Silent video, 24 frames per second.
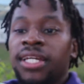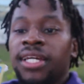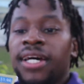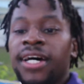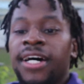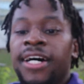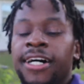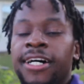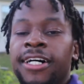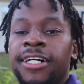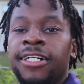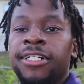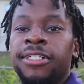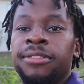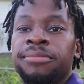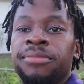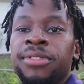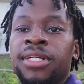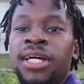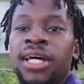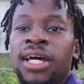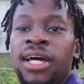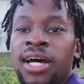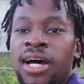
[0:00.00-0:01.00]

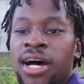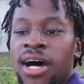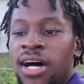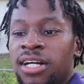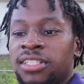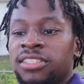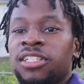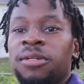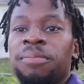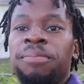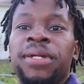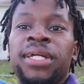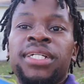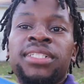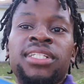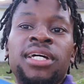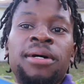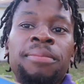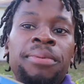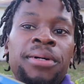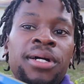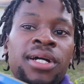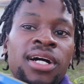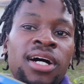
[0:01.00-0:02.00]
Also picked
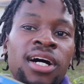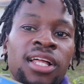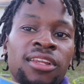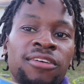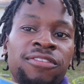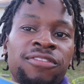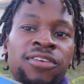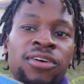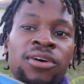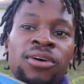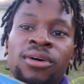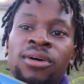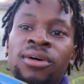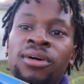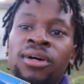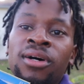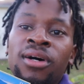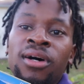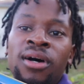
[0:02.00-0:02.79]
up a colorful